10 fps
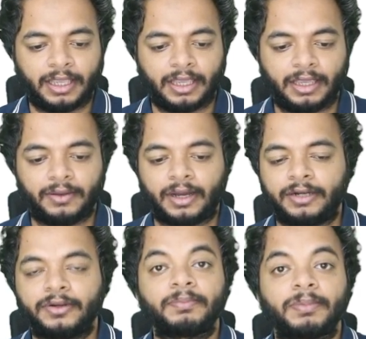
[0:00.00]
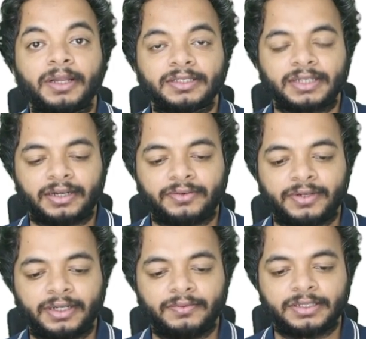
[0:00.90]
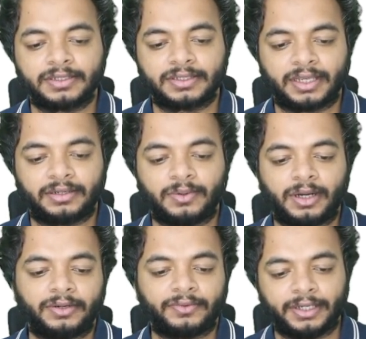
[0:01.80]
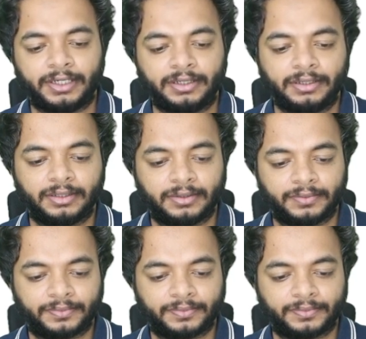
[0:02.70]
A100 plus 100, which is A200